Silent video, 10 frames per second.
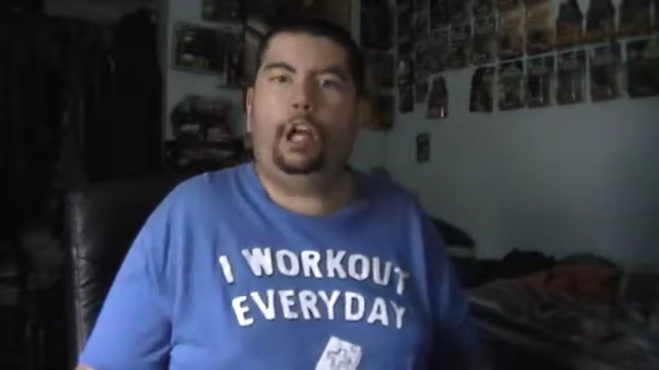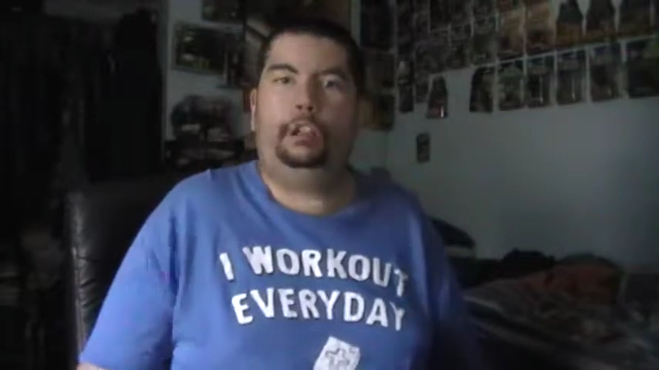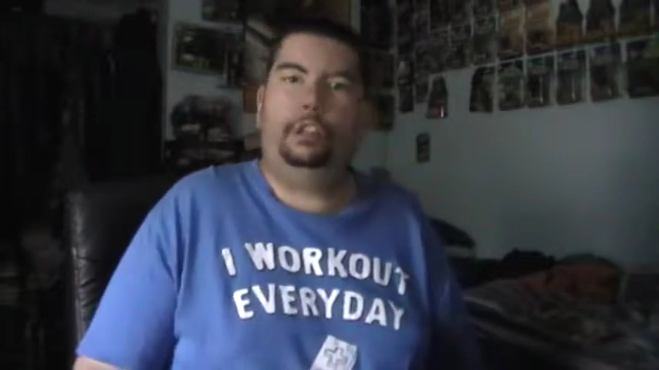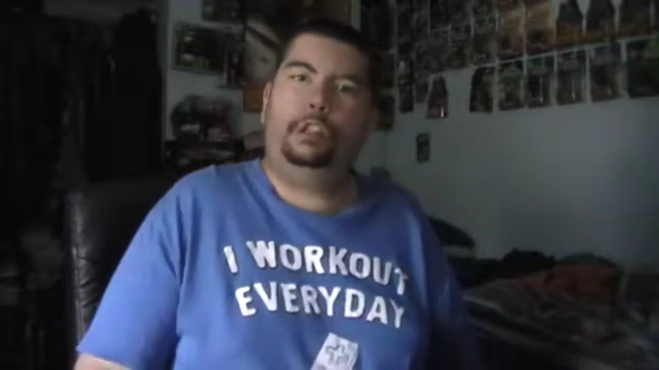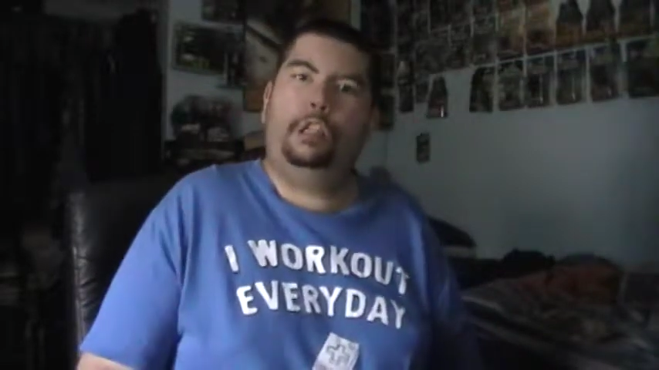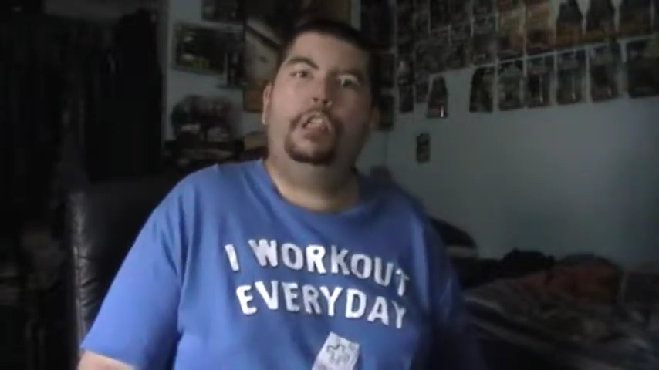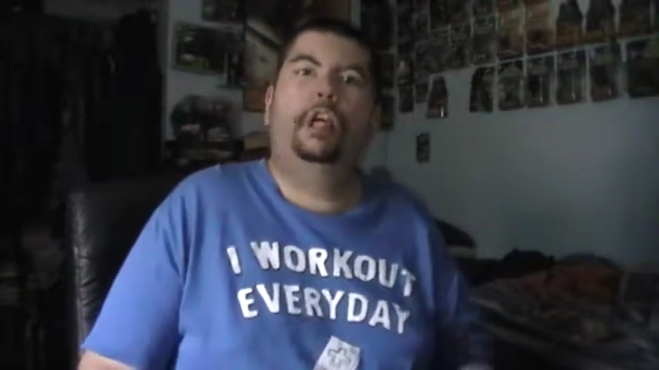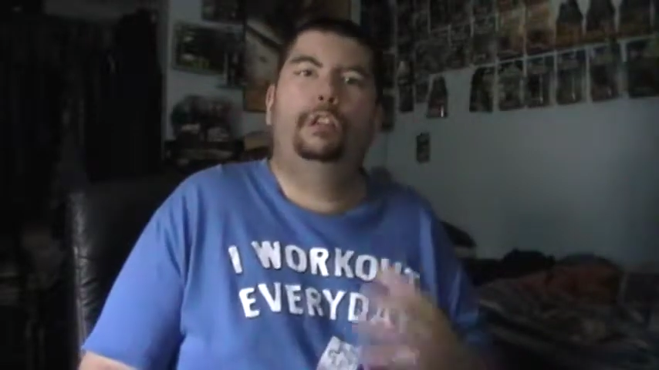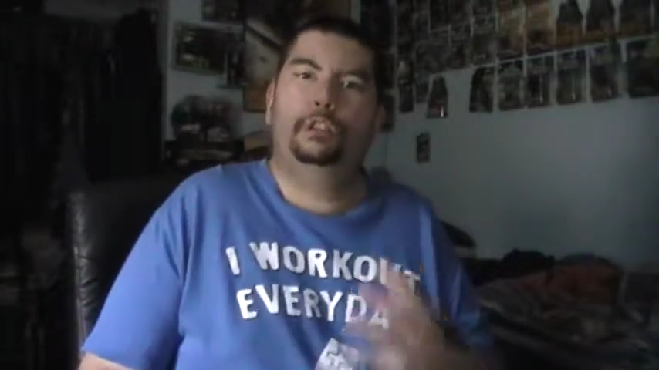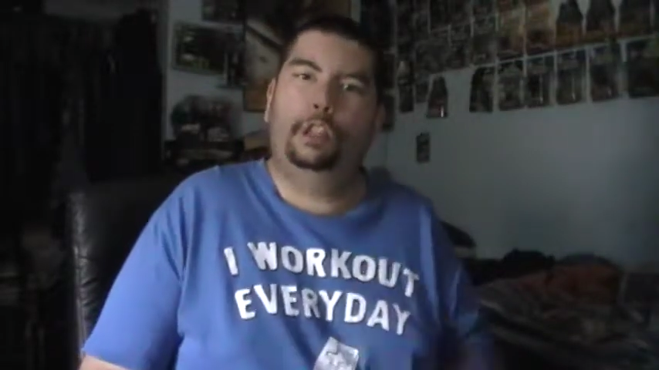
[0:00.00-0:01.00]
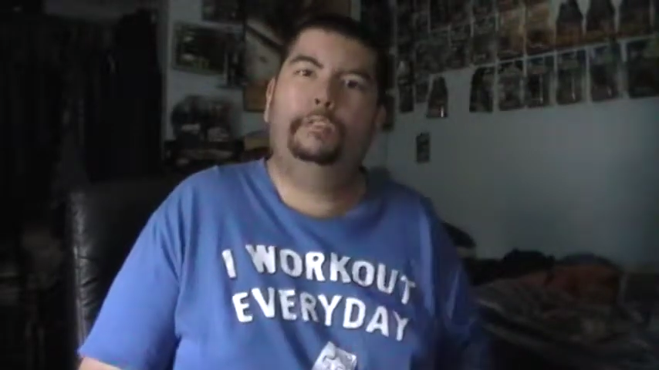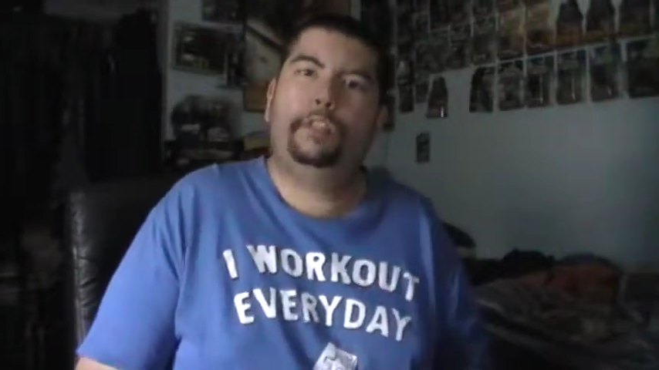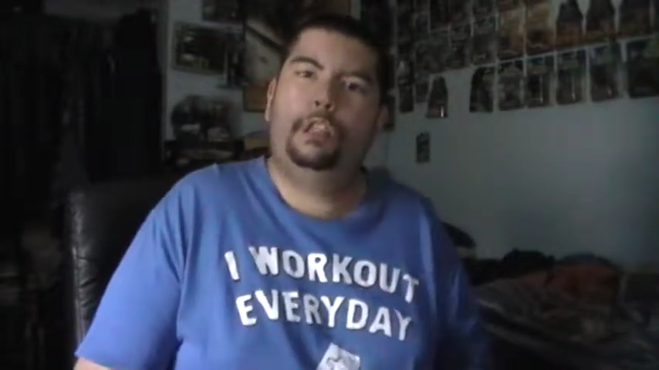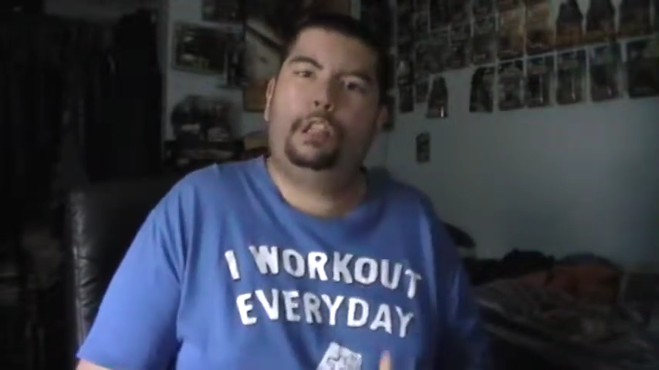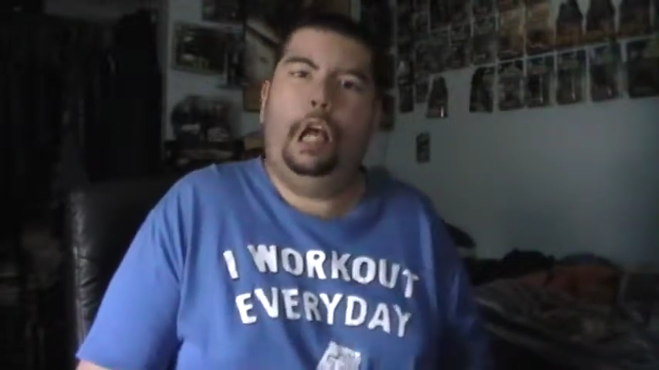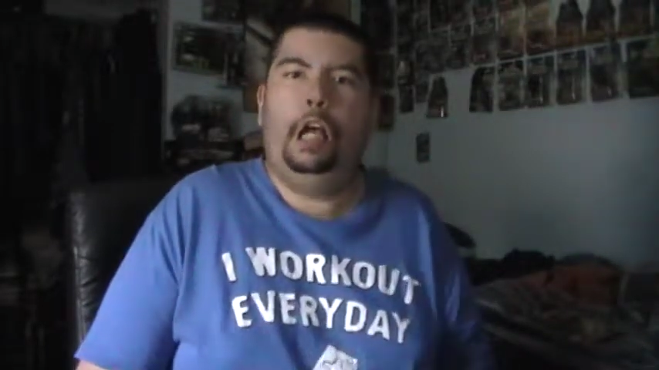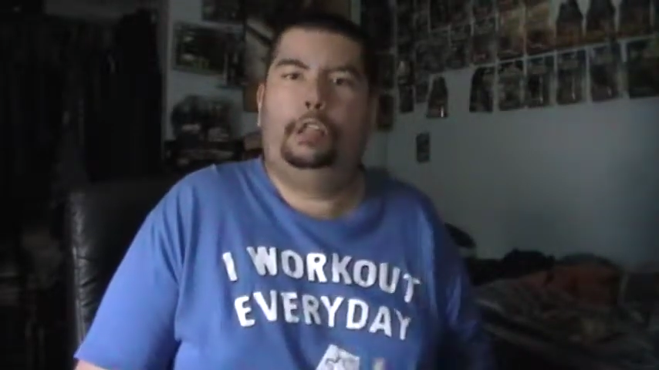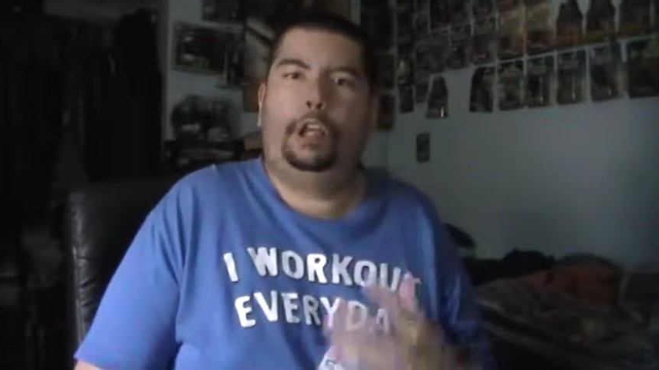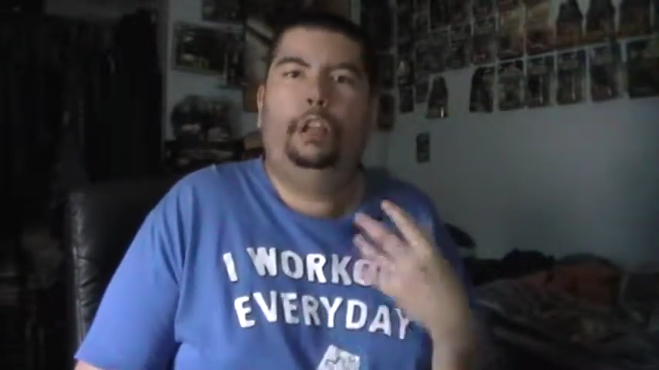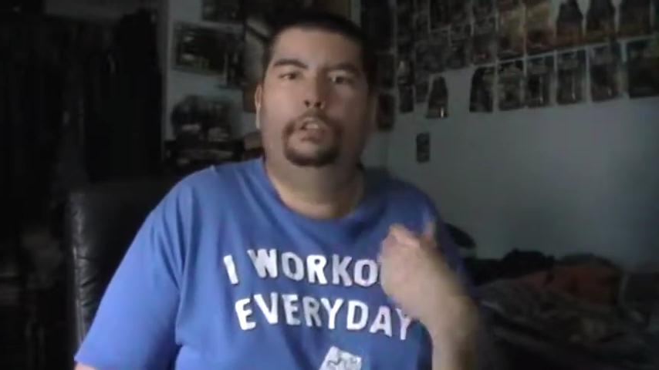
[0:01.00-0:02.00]
got to see Olympus
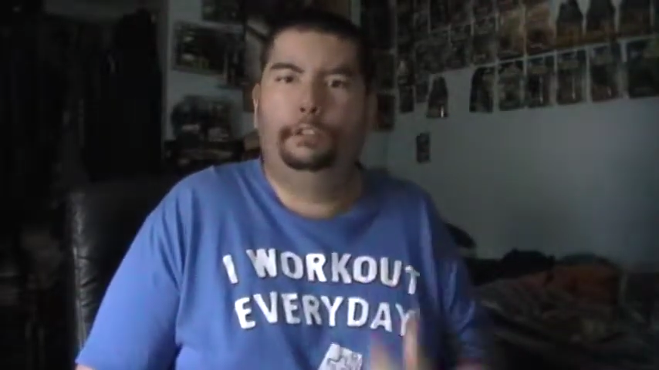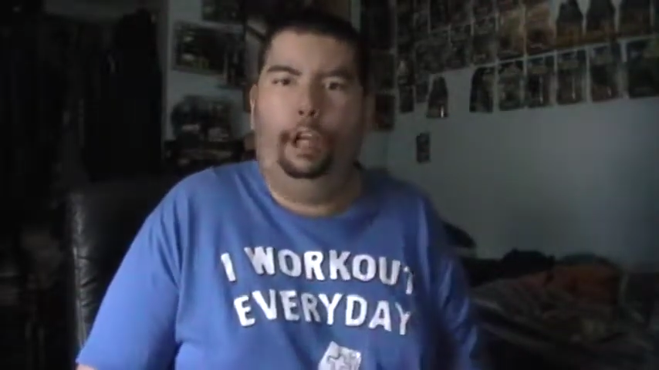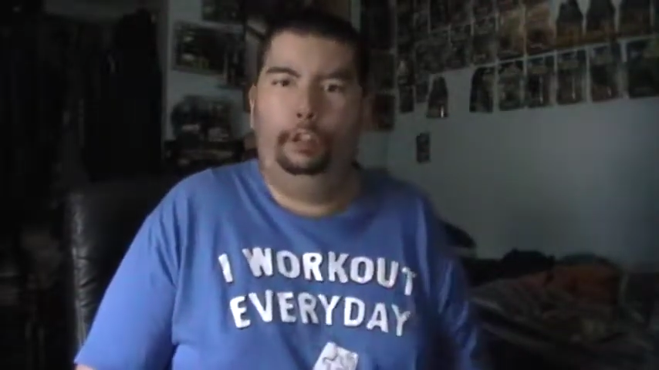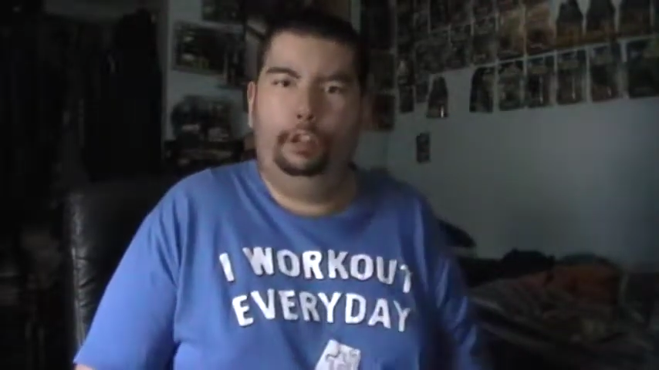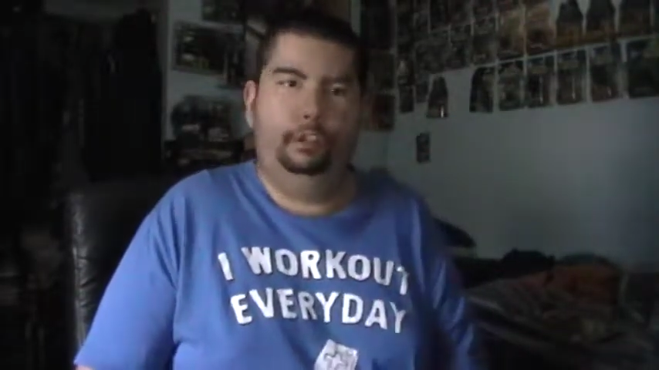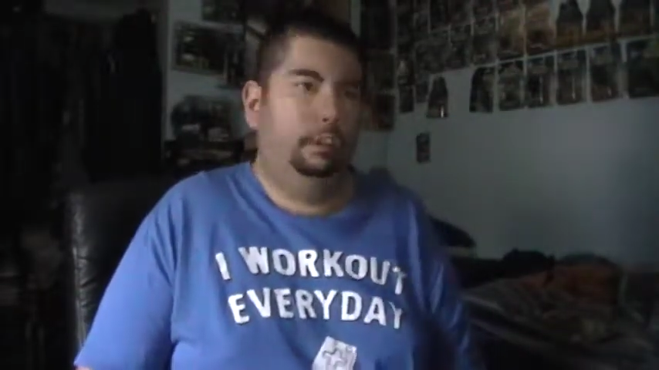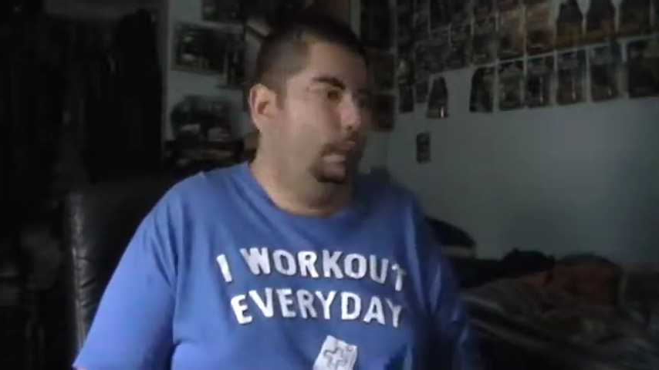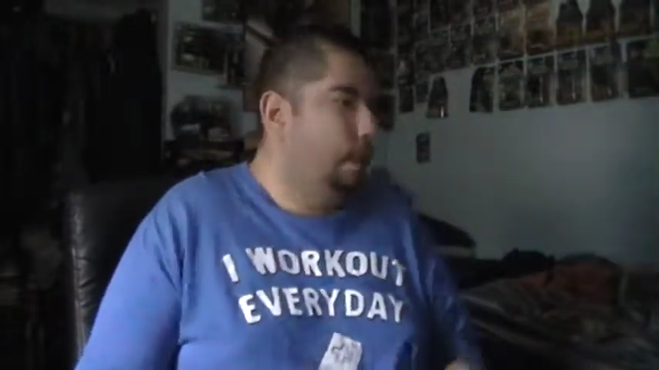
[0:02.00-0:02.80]
Has Fallen.